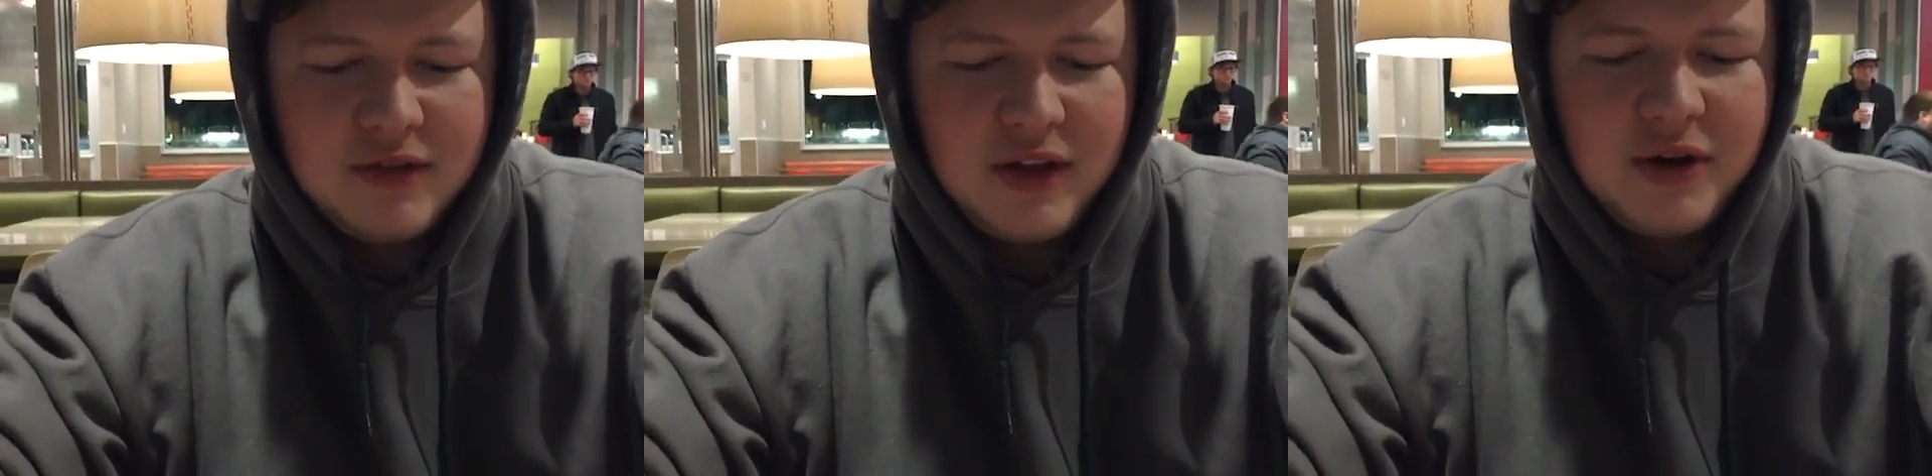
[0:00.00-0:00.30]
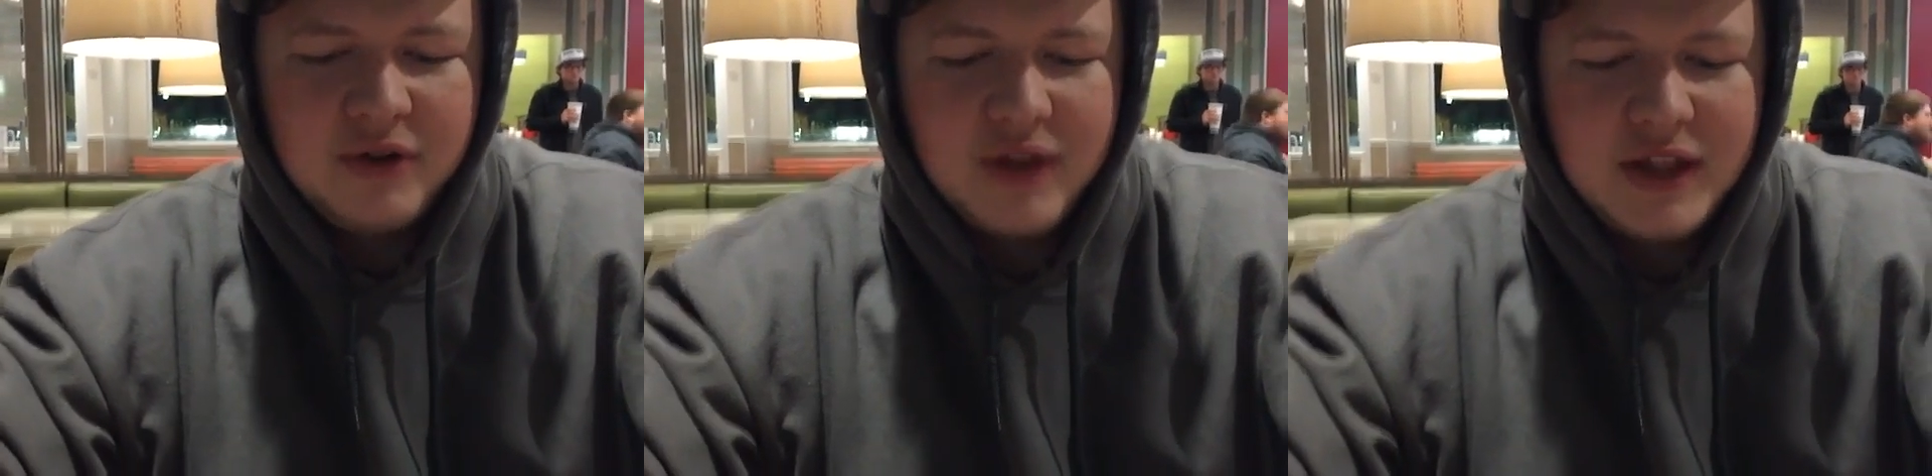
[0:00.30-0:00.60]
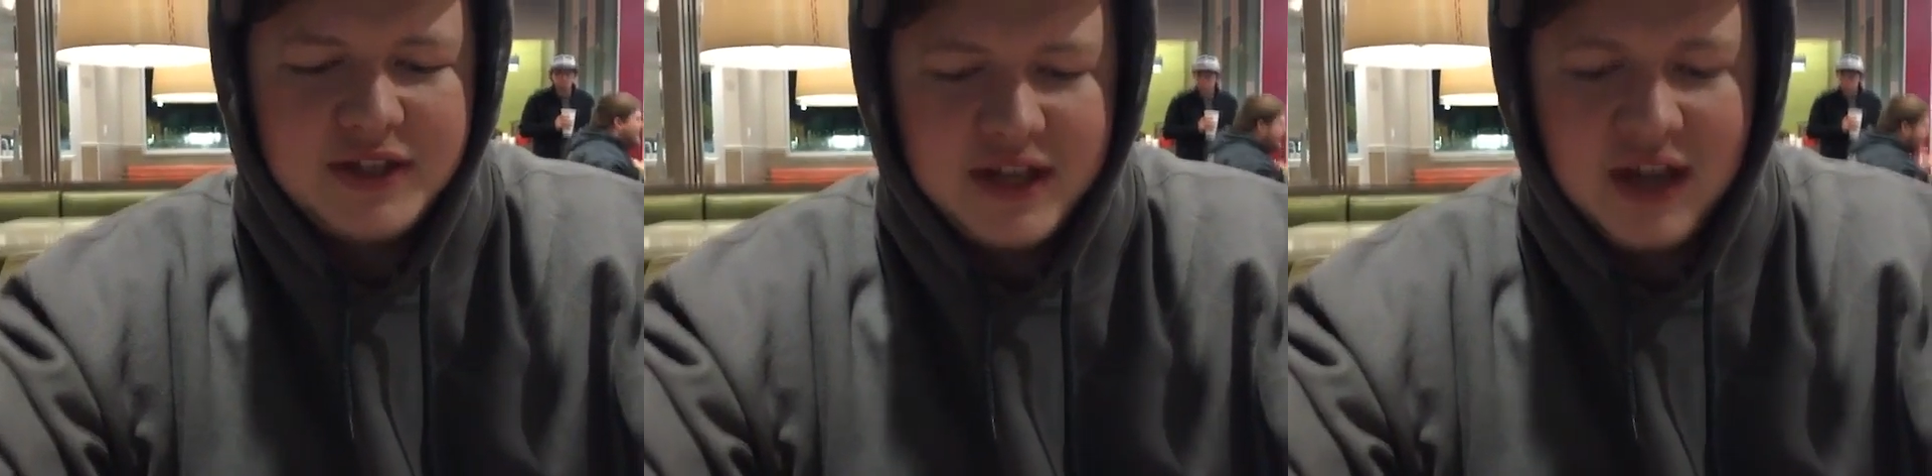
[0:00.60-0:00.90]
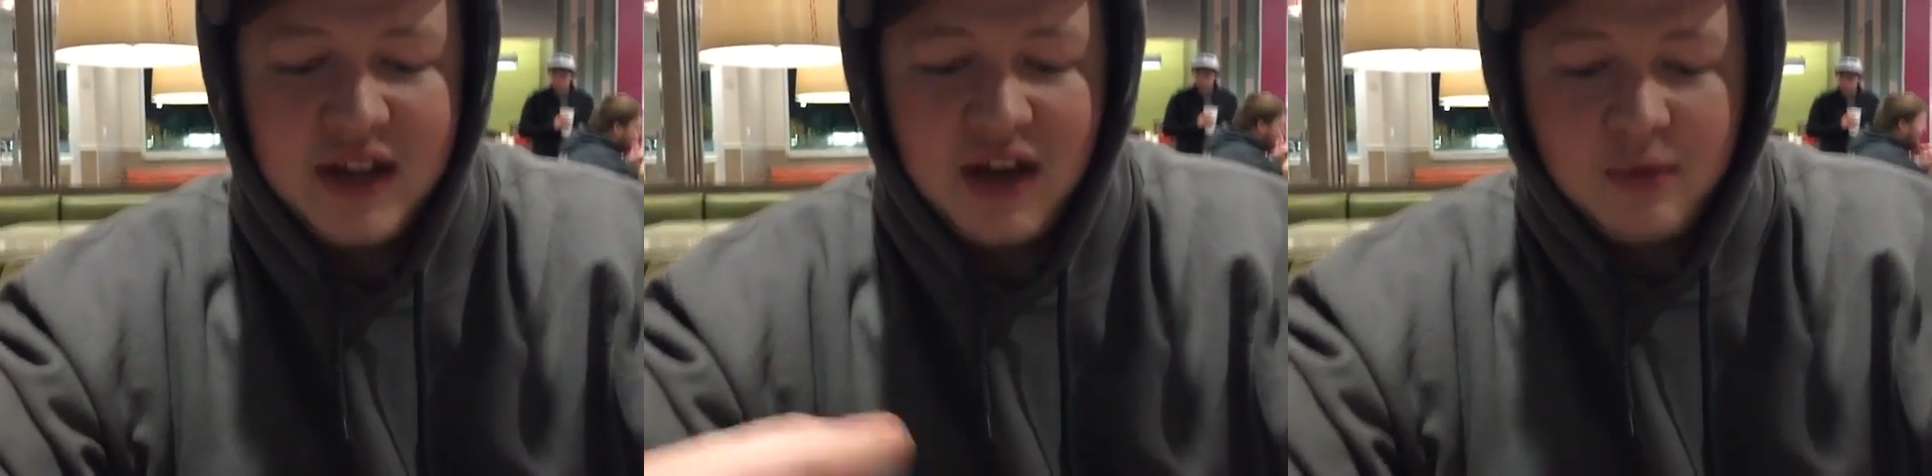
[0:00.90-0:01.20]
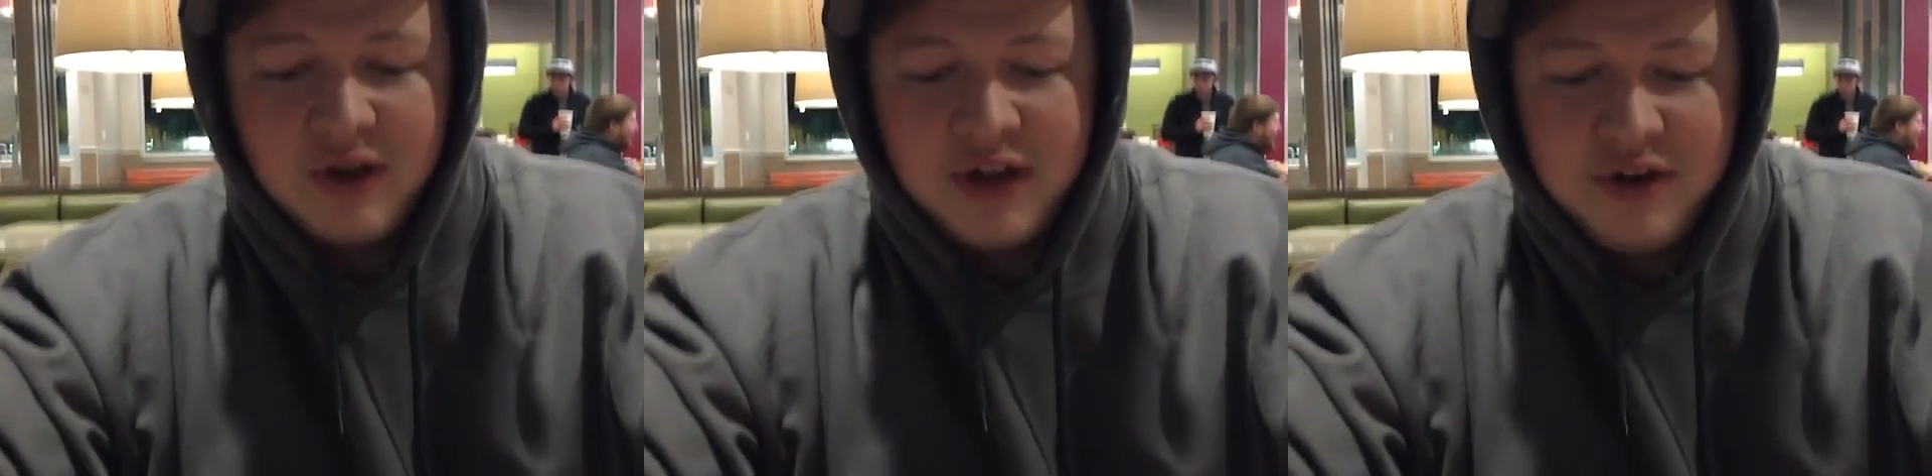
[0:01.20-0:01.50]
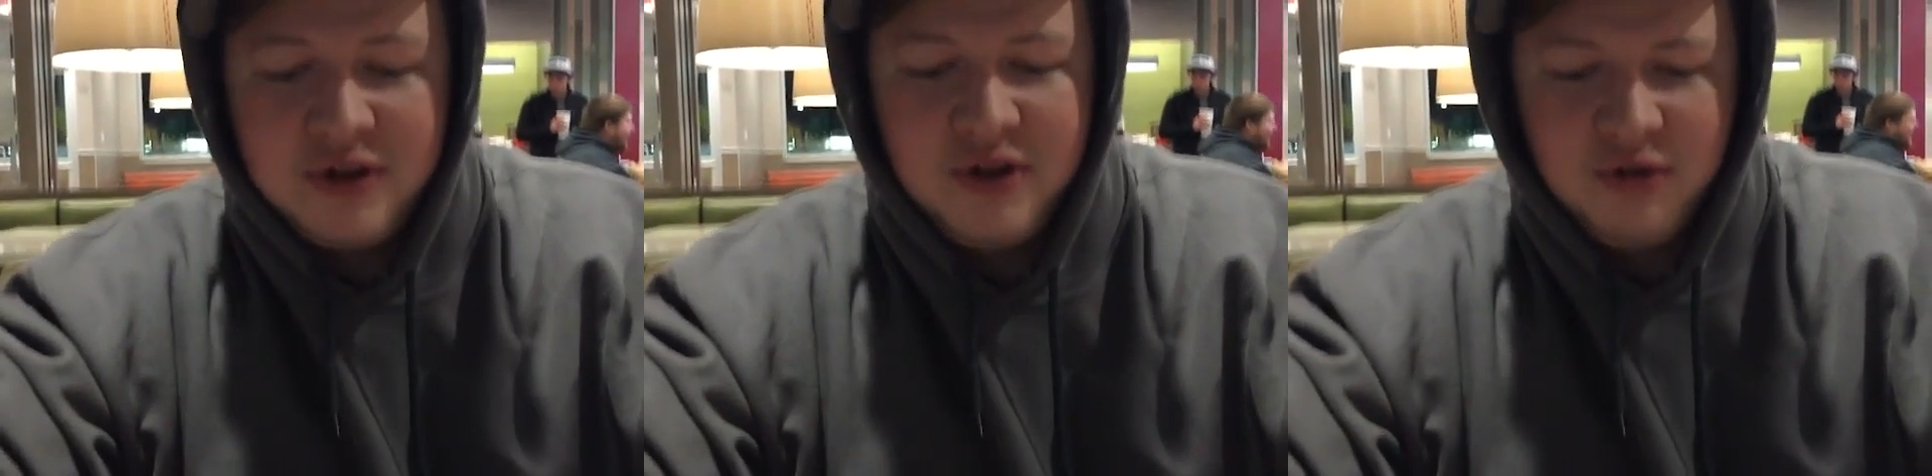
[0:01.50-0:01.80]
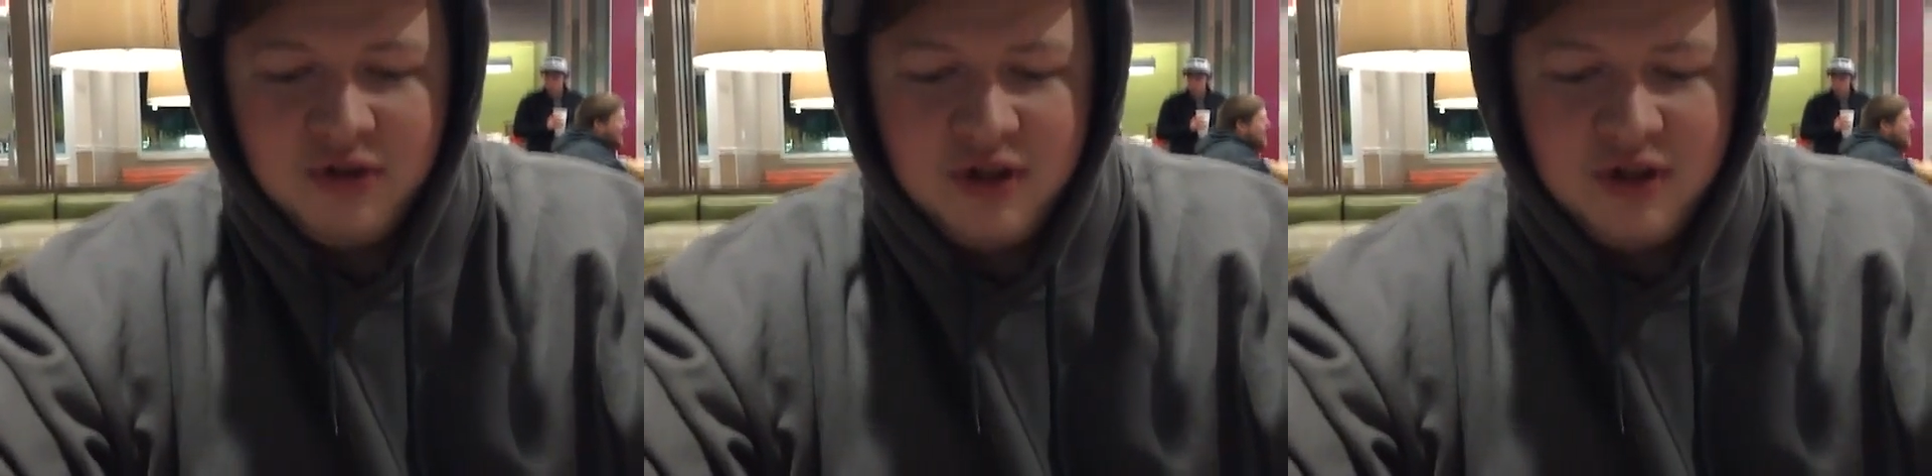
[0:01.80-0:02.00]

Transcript: they're at least getting anywhere near your,